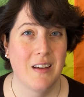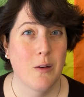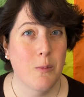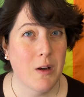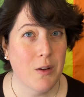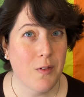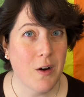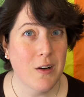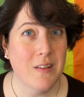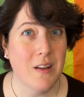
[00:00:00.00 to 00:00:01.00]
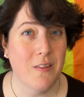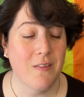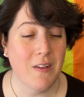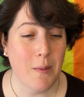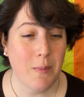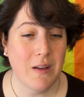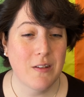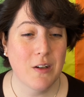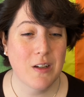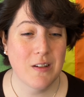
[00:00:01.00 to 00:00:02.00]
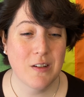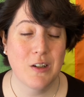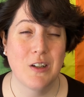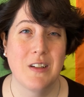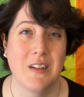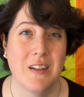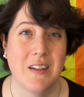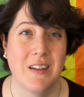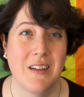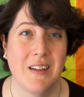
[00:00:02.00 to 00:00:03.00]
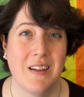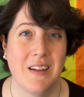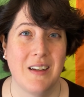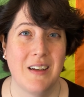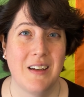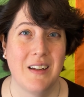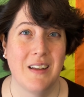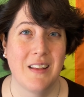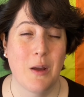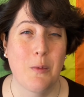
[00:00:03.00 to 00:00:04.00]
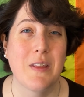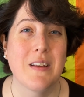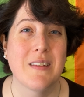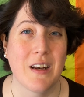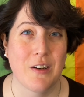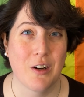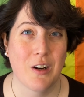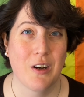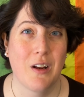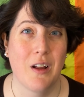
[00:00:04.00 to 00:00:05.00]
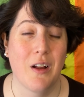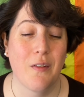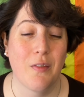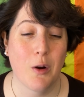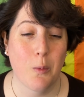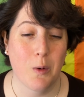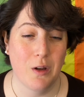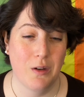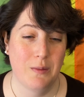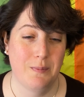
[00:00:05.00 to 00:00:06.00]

But as far as their families are concerned, they were the center of their world.